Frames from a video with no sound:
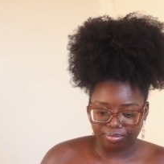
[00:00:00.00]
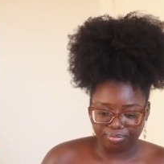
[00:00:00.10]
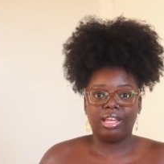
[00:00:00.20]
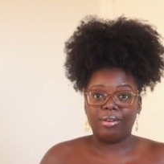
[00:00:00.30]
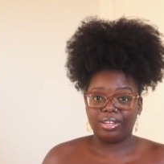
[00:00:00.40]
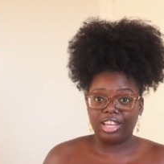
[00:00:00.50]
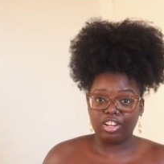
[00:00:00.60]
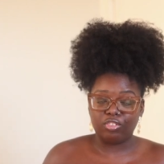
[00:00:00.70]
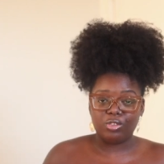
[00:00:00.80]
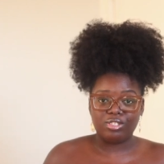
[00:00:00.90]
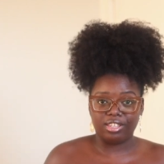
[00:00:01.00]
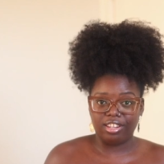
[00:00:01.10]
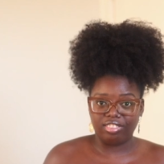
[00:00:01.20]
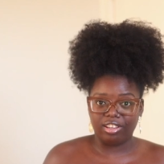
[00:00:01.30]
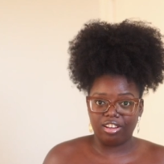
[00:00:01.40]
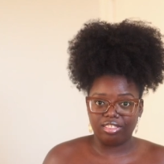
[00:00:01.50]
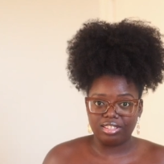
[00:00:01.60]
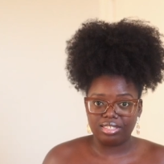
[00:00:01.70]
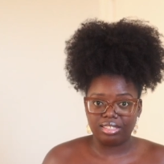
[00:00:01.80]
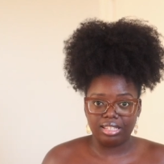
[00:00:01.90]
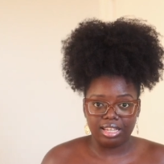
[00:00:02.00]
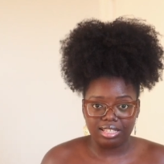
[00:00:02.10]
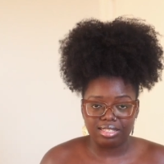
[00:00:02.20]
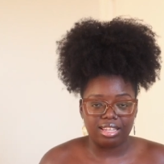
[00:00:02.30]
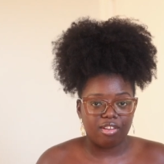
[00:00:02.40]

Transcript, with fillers: Now again, if you see anything on this list,